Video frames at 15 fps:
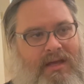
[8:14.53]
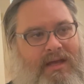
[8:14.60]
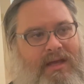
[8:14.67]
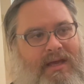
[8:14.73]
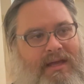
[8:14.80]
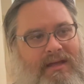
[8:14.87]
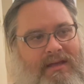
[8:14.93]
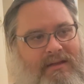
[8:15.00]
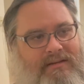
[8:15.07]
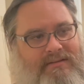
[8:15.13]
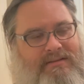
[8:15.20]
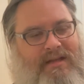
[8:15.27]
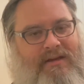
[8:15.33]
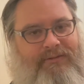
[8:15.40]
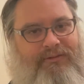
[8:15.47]
and
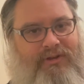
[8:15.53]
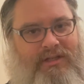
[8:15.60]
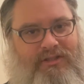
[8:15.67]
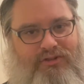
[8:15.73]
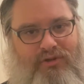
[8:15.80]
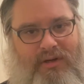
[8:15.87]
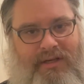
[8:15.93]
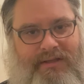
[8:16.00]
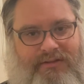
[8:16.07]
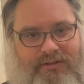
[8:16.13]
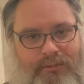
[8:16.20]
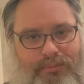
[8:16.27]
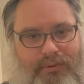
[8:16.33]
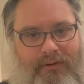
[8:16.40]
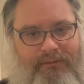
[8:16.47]
definitely trying to
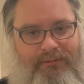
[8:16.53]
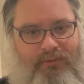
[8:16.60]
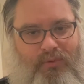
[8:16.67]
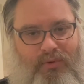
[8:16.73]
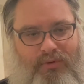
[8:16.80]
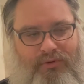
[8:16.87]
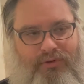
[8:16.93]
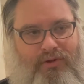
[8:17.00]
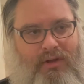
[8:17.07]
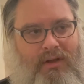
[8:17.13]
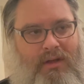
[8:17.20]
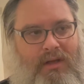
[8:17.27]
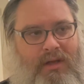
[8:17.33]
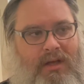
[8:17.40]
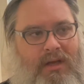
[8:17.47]
put forth
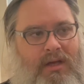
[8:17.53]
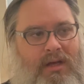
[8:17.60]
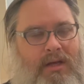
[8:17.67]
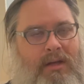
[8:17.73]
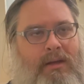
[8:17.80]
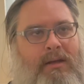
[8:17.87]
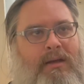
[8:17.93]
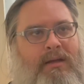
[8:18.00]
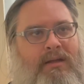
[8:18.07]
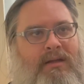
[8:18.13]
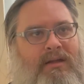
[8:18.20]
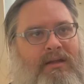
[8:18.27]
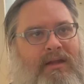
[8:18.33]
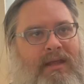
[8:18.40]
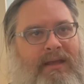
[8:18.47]

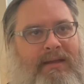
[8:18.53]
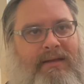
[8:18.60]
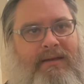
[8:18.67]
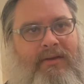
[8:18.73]
an